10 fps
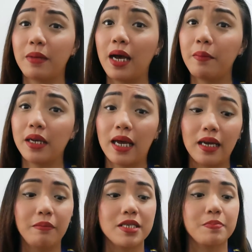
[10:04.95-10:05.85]
Baka
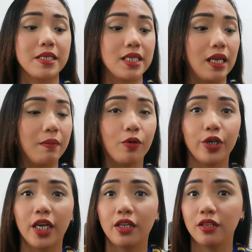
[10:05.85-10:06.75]
maglalabas pa sila
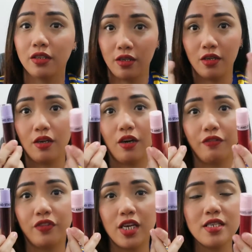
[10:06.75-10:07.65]
more than of
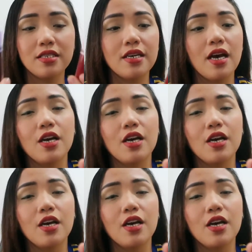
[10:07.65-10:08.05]
this.